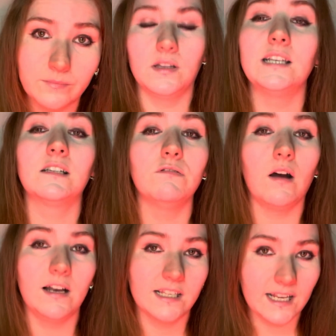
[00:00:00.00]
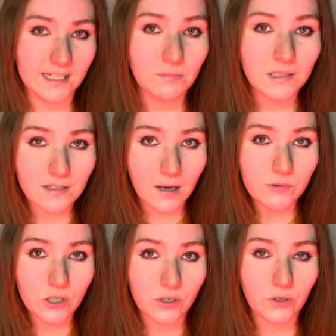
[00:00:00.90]
This defies his
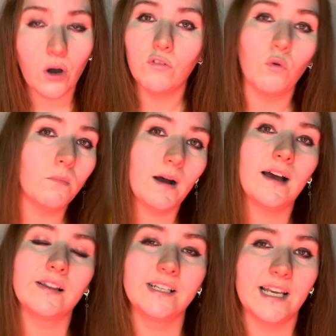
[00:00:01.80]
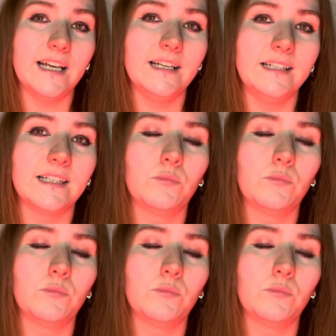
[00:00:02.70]
perception of what maths is,